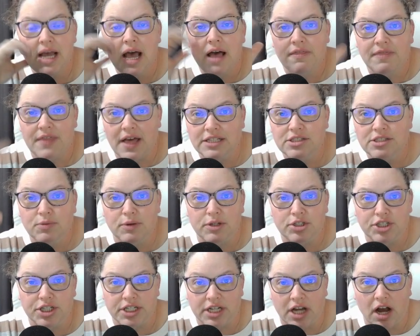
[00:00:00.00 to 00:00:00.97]
That's where
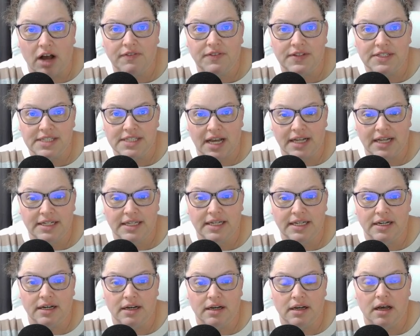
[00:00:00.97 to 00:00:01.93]
she got this
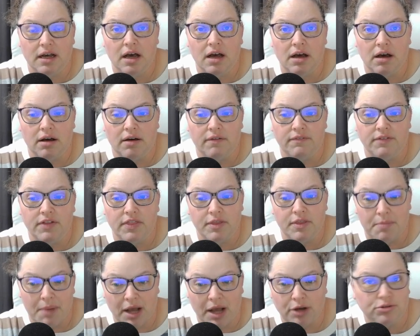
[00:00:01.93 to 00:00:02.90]
idea of the
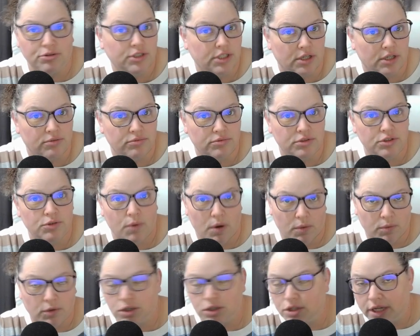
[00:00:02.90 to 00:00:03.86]
milestones, what
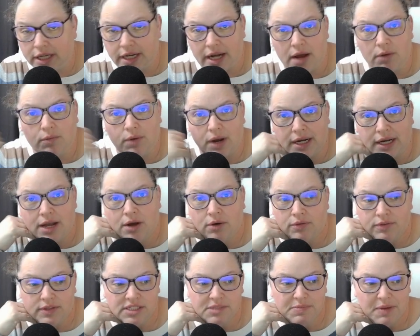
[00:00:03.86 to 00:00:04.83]
we're looking at right now on
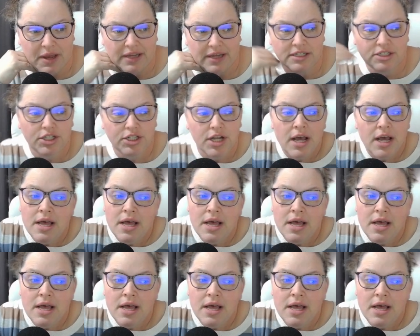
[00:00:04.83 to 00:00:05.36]
this page.